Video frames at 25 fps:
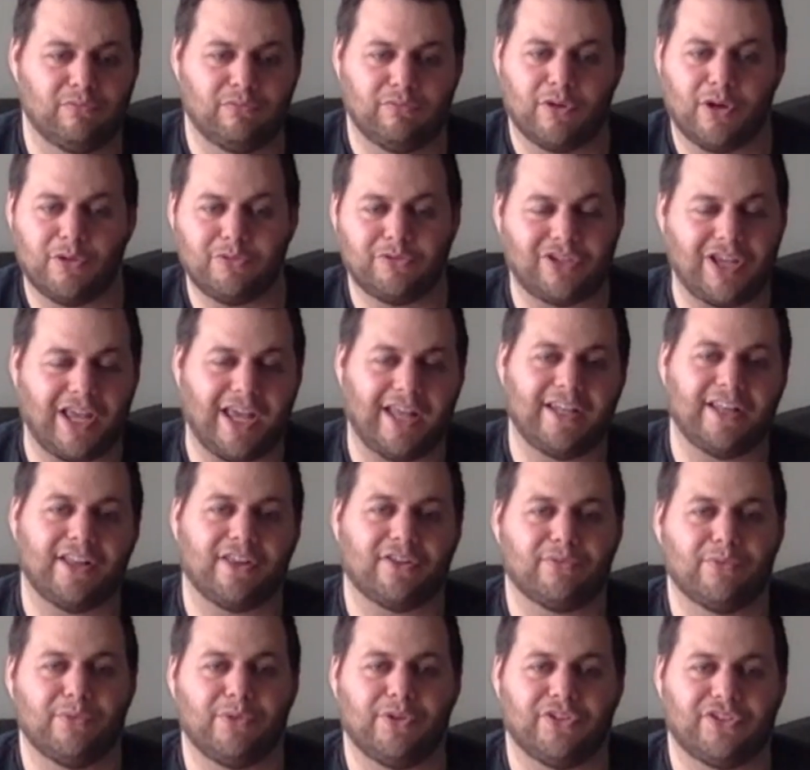rotating
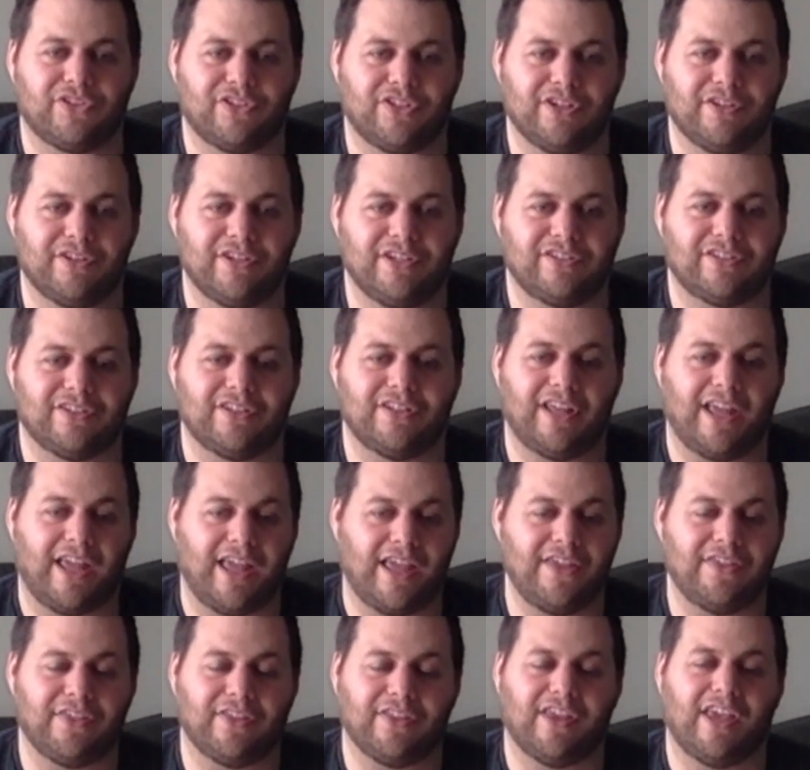through the series, and the
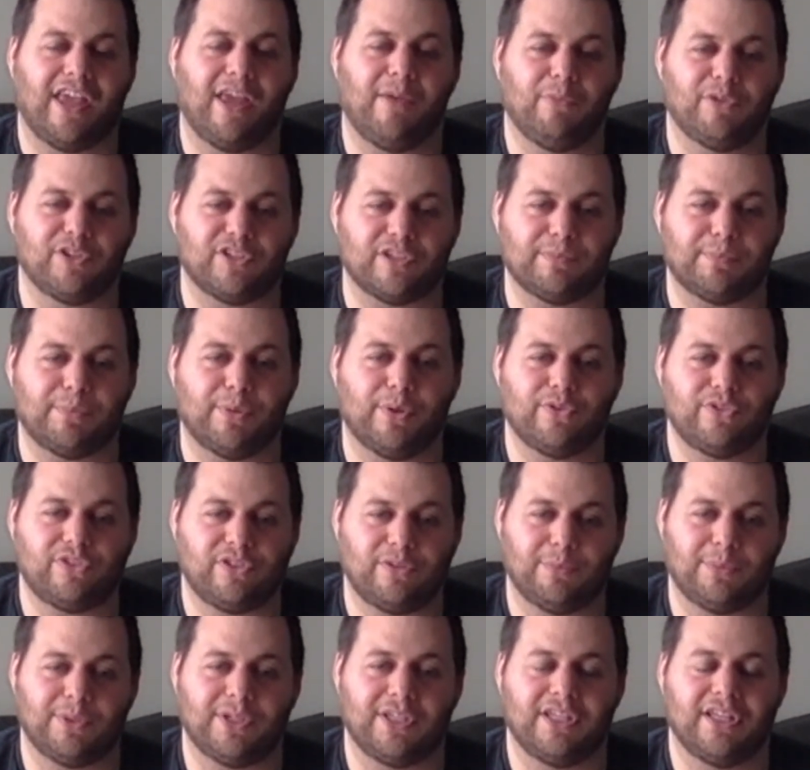8th game was supposed
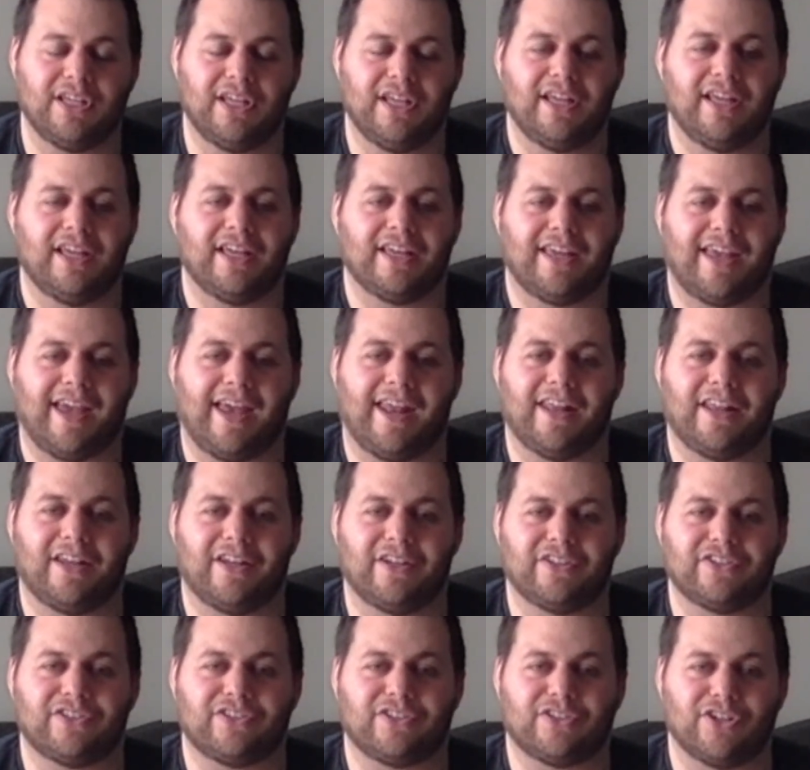to be
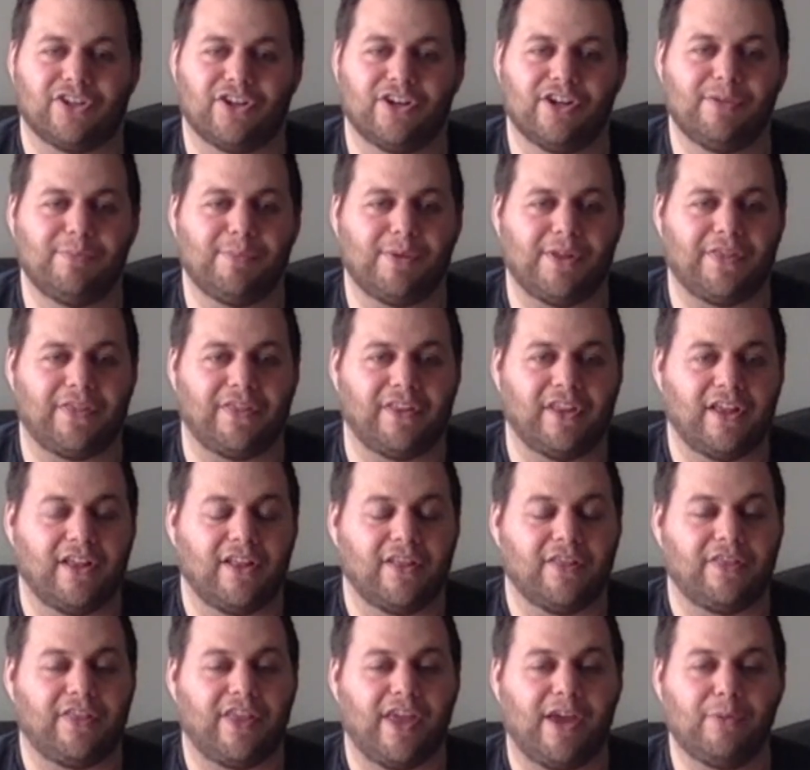Canada's turn, but
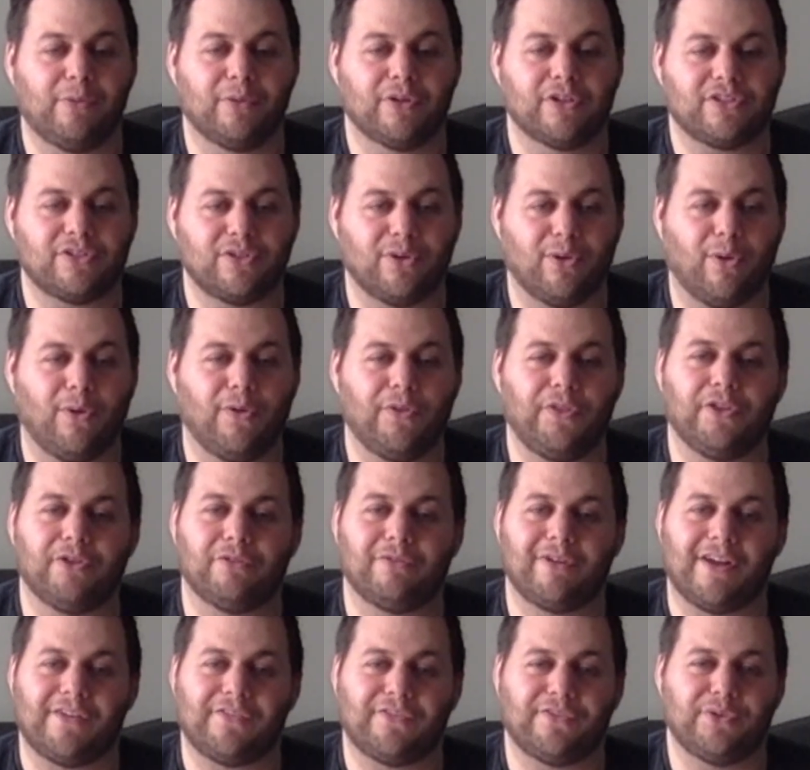they were told the
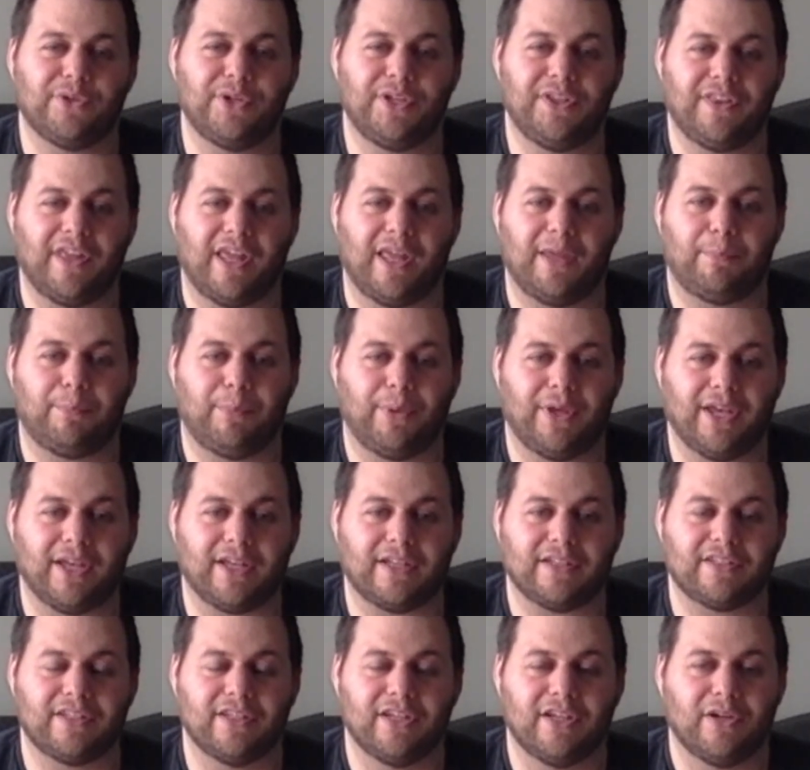referee they
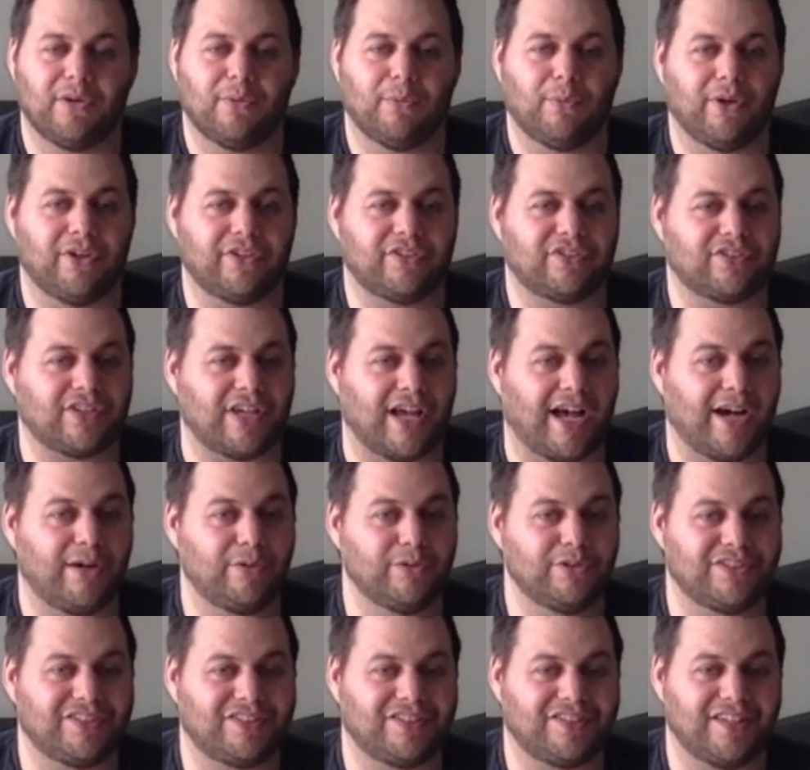picked was
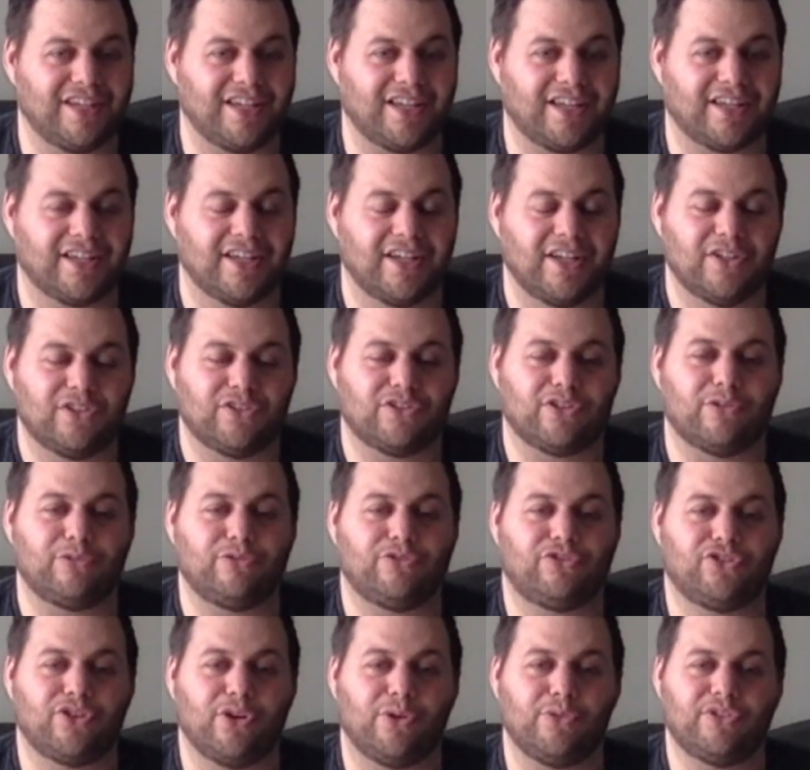out sick, so
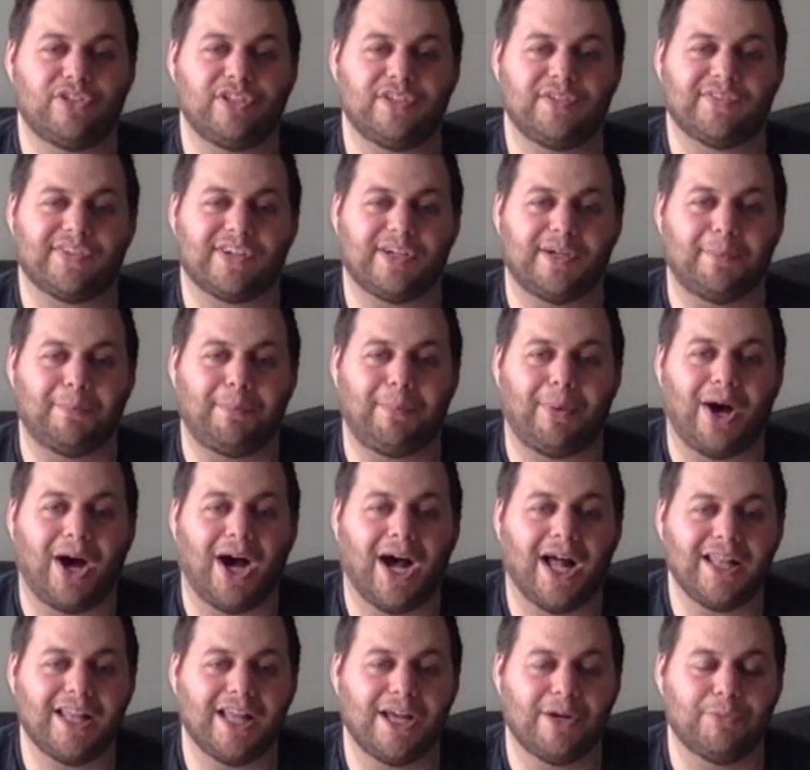Joseph
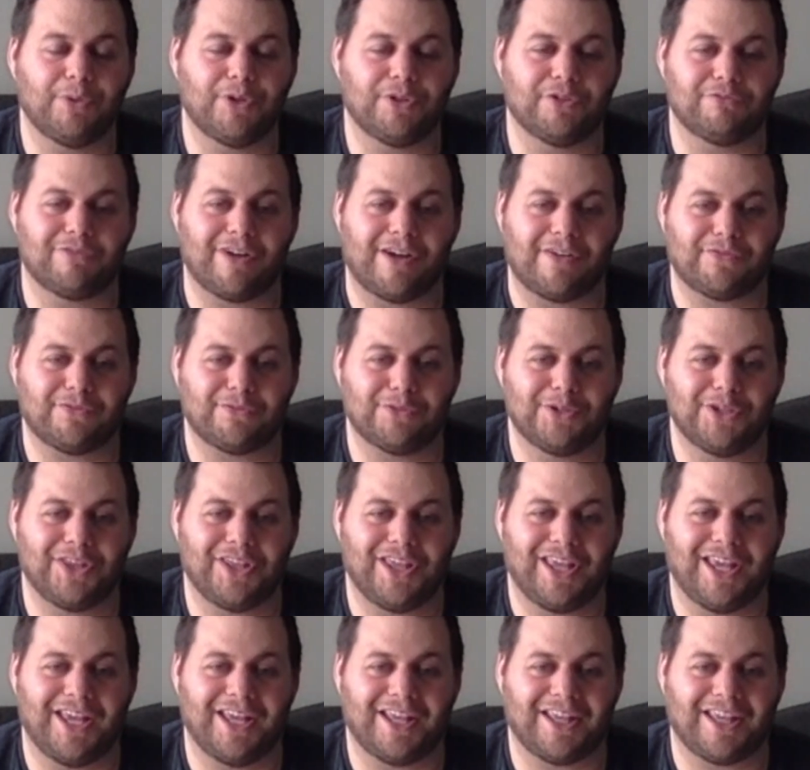Kampala would referee the
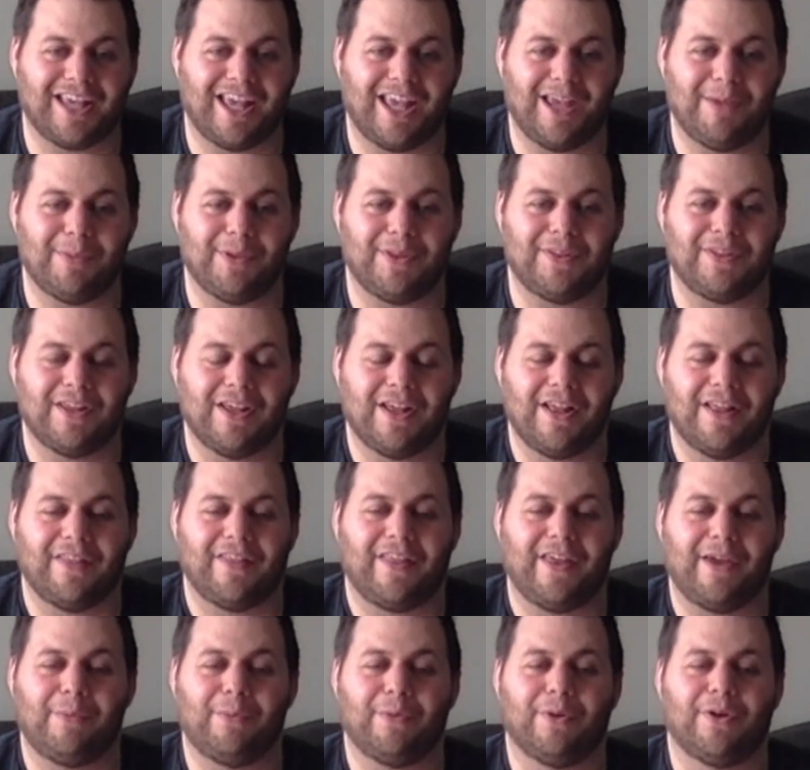8th game, and
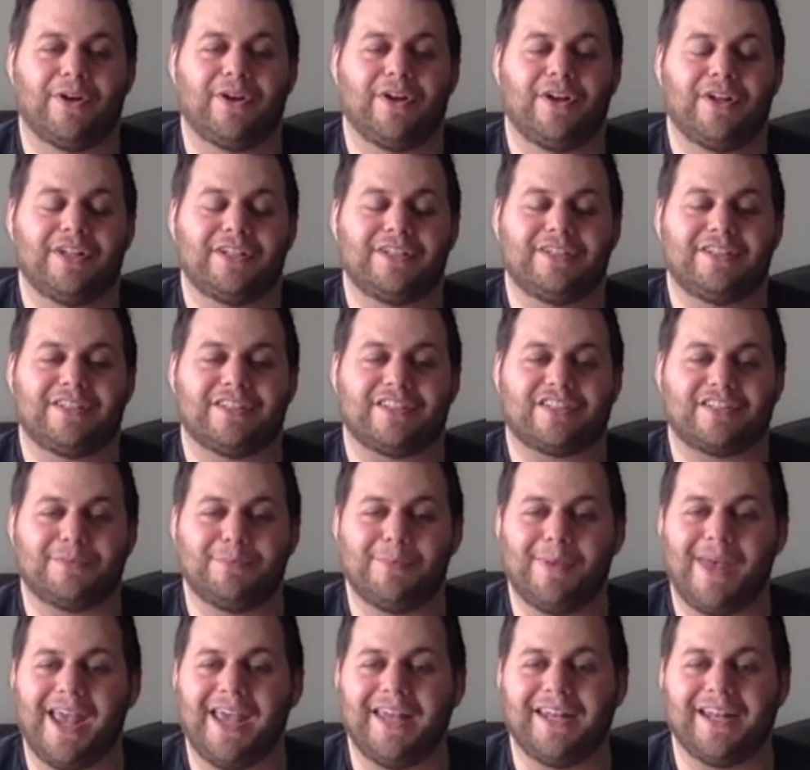they were
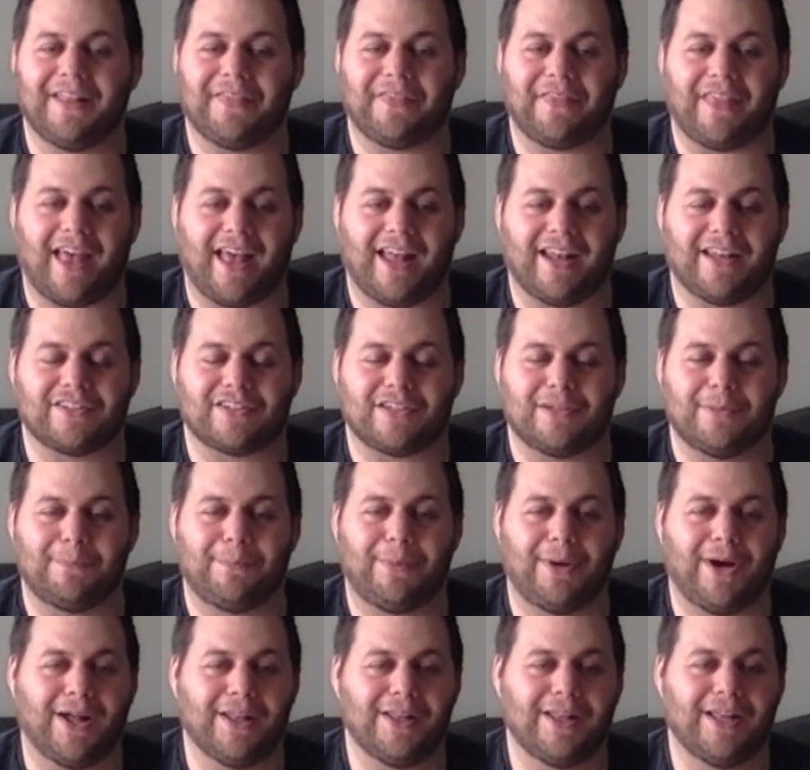dismayed at that, as
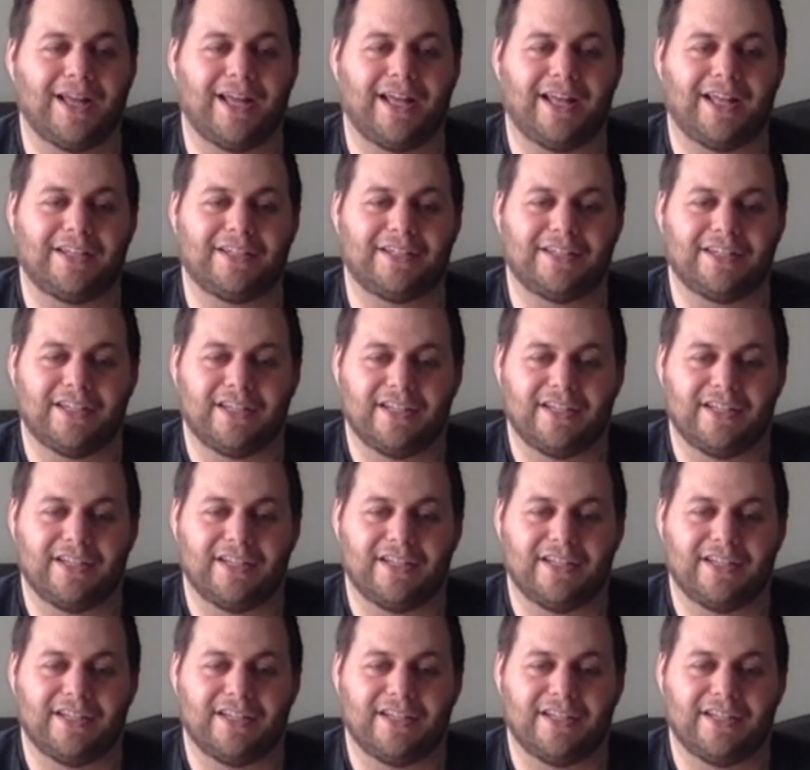Kampala had